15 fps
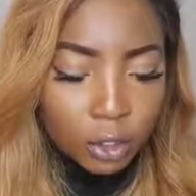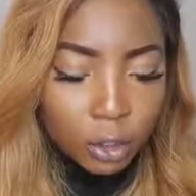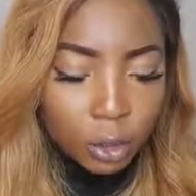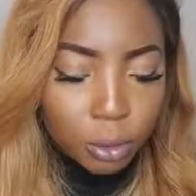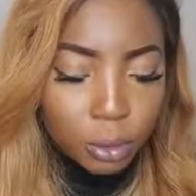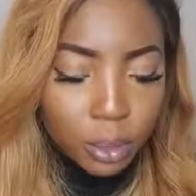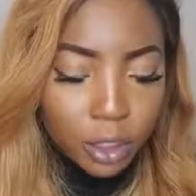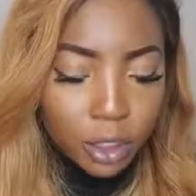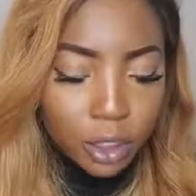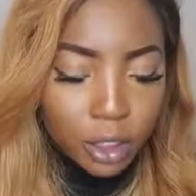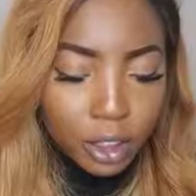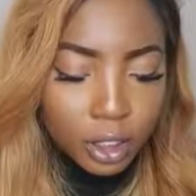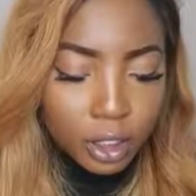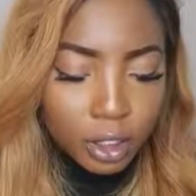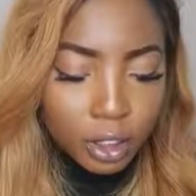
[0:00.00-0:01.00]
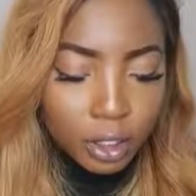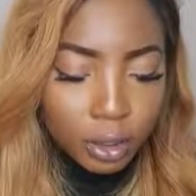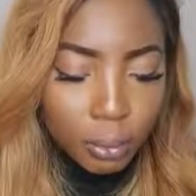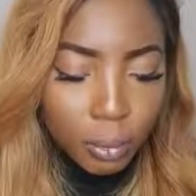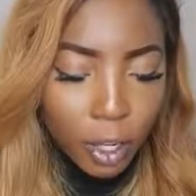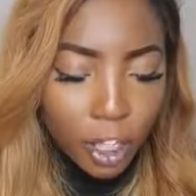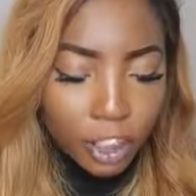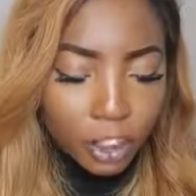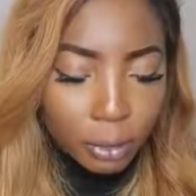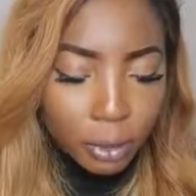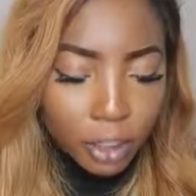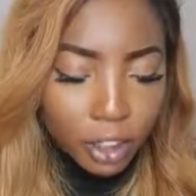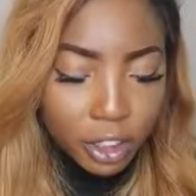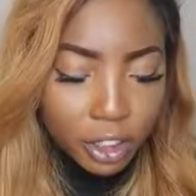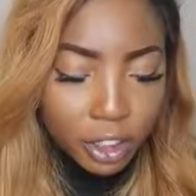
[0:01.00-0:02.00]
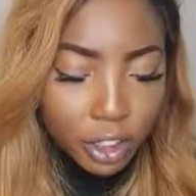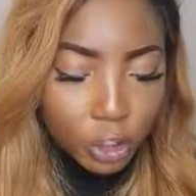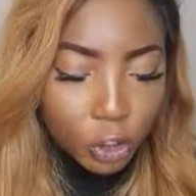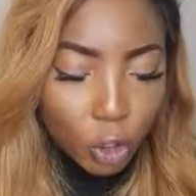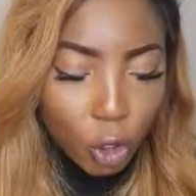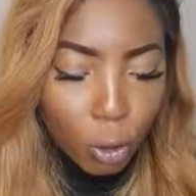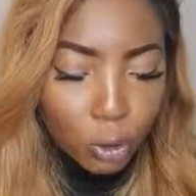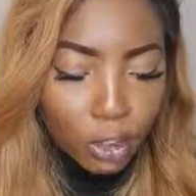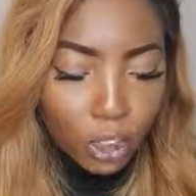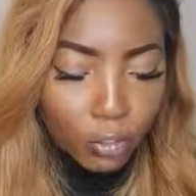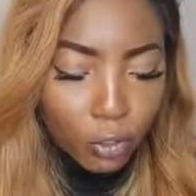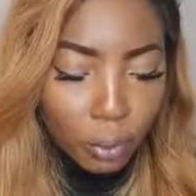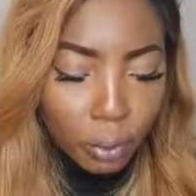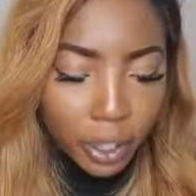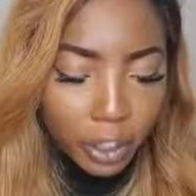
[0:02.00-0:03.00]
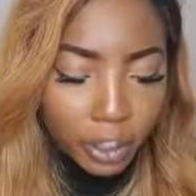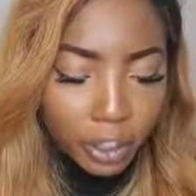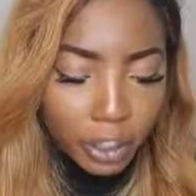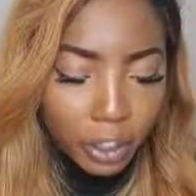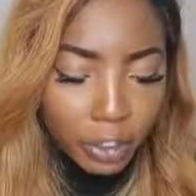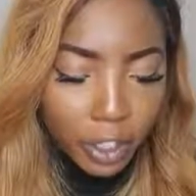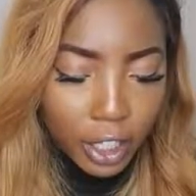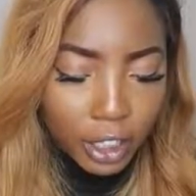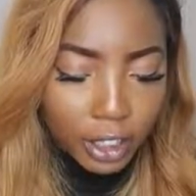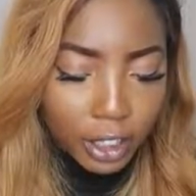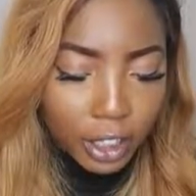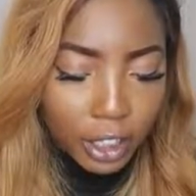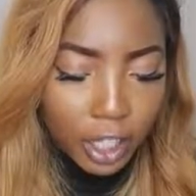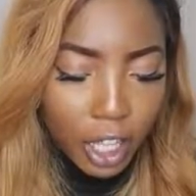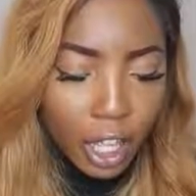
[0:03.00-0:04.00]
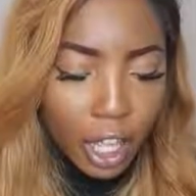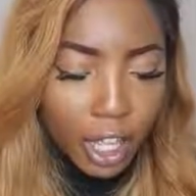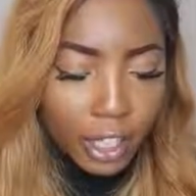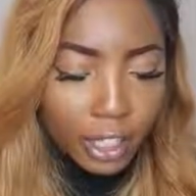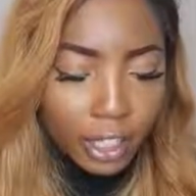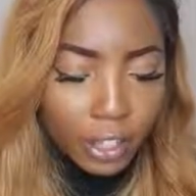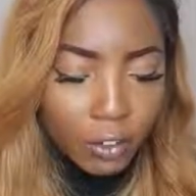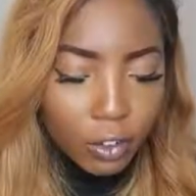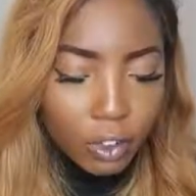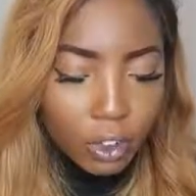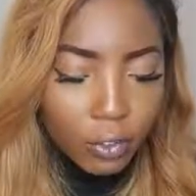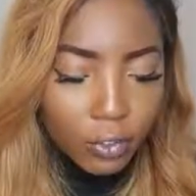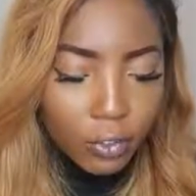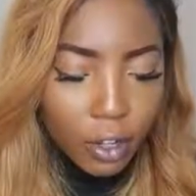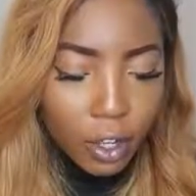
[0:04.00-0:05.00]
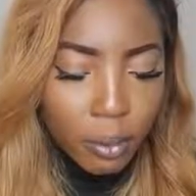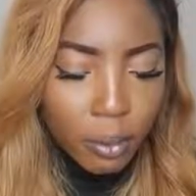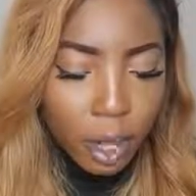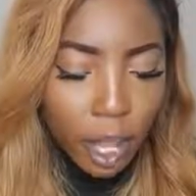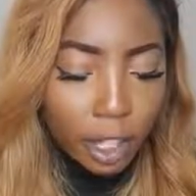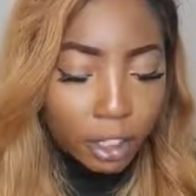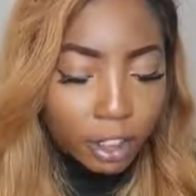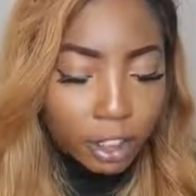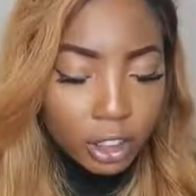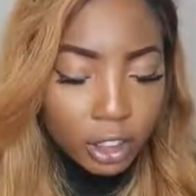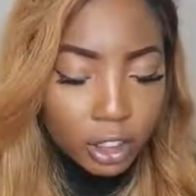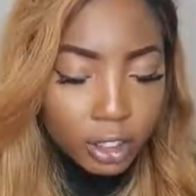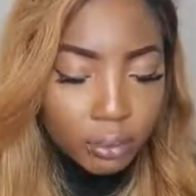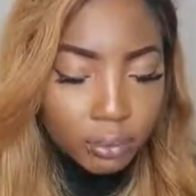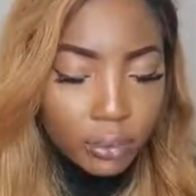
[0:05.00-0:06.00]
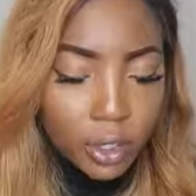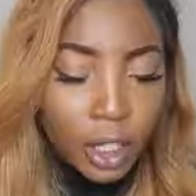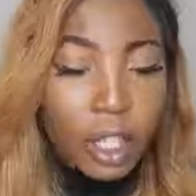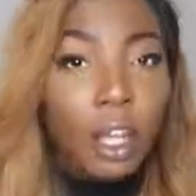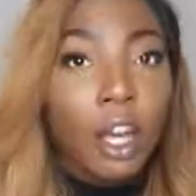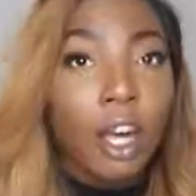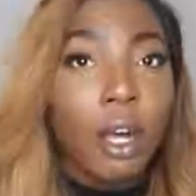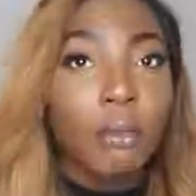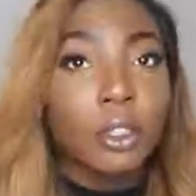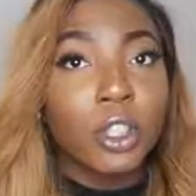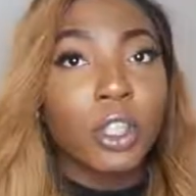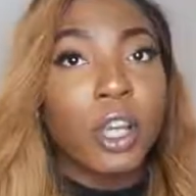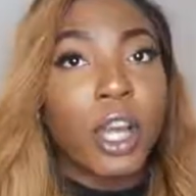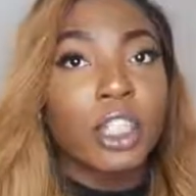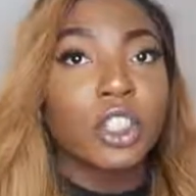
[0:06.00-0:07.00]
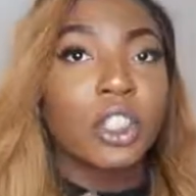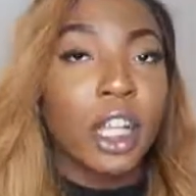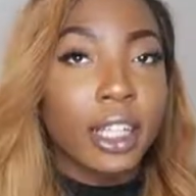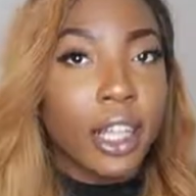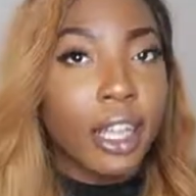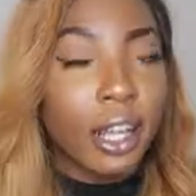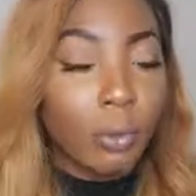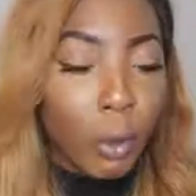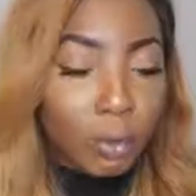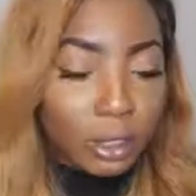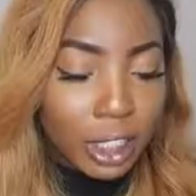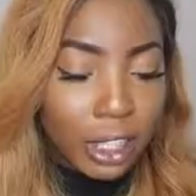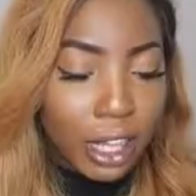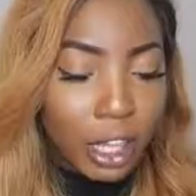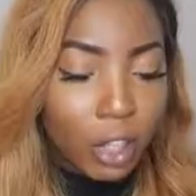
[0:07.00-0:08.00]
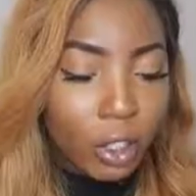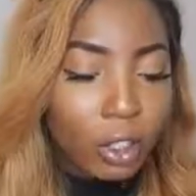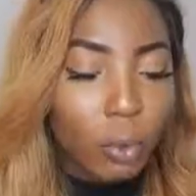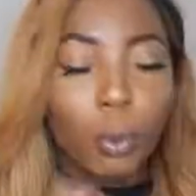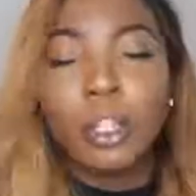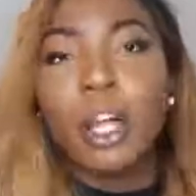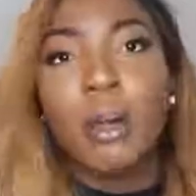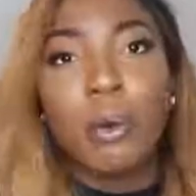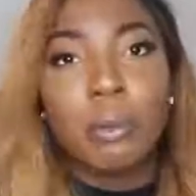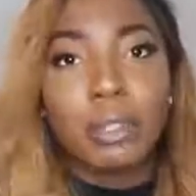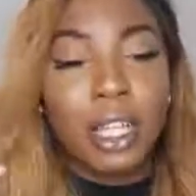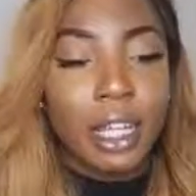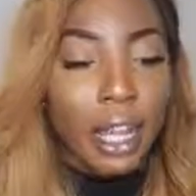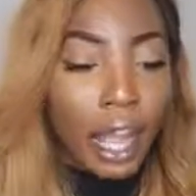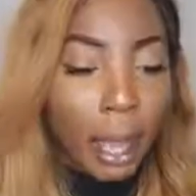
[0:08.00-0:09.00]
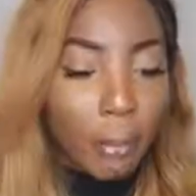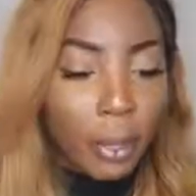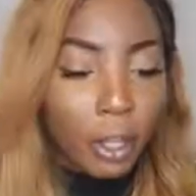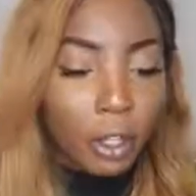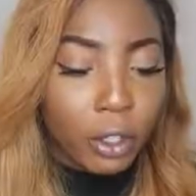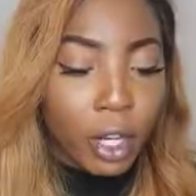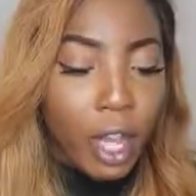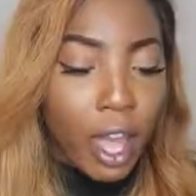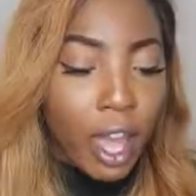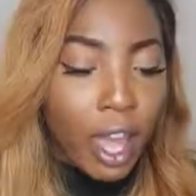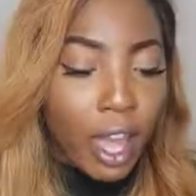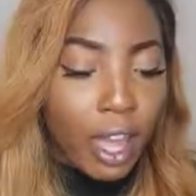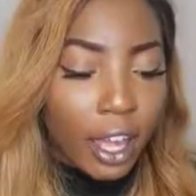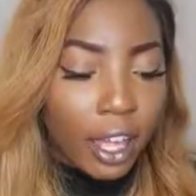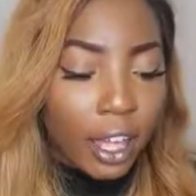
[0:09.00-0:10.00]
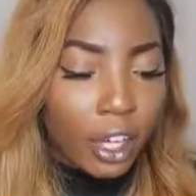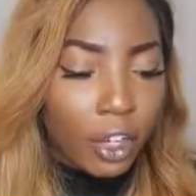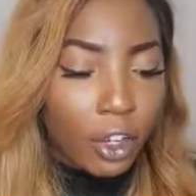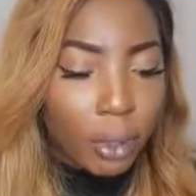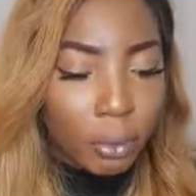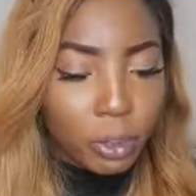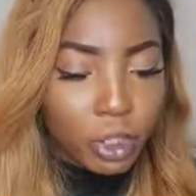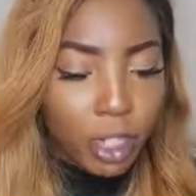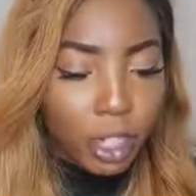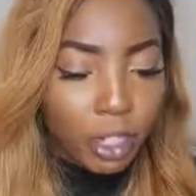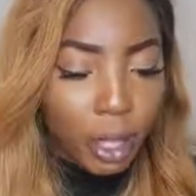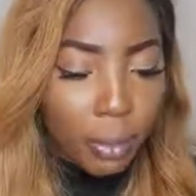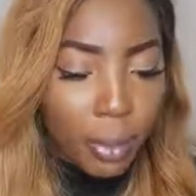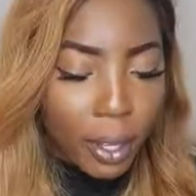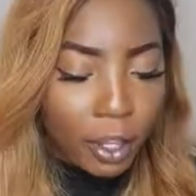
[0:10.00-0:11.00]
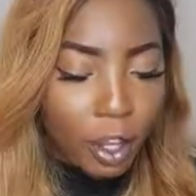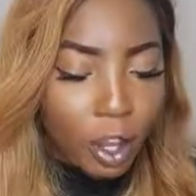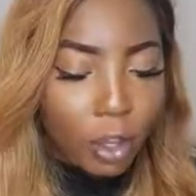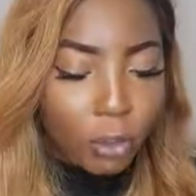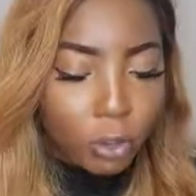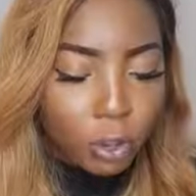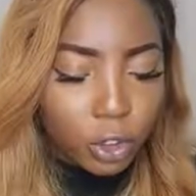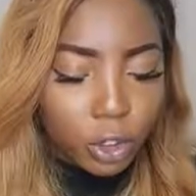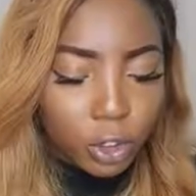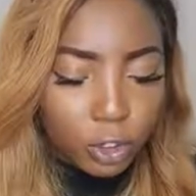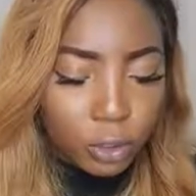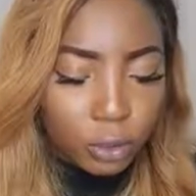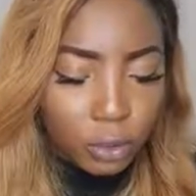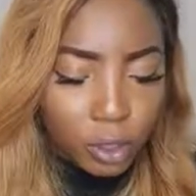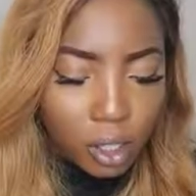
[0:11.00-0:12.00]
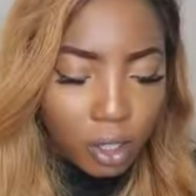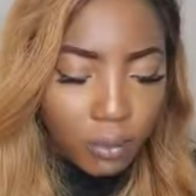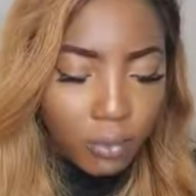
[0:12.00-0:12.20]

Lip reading: Uber, Poshmark. There's a whole bunch of different places that you guys can get stuff from. Hollister. So you guys check that website out, well, not website, app out, and you're able to get a lot back. Oh shoot,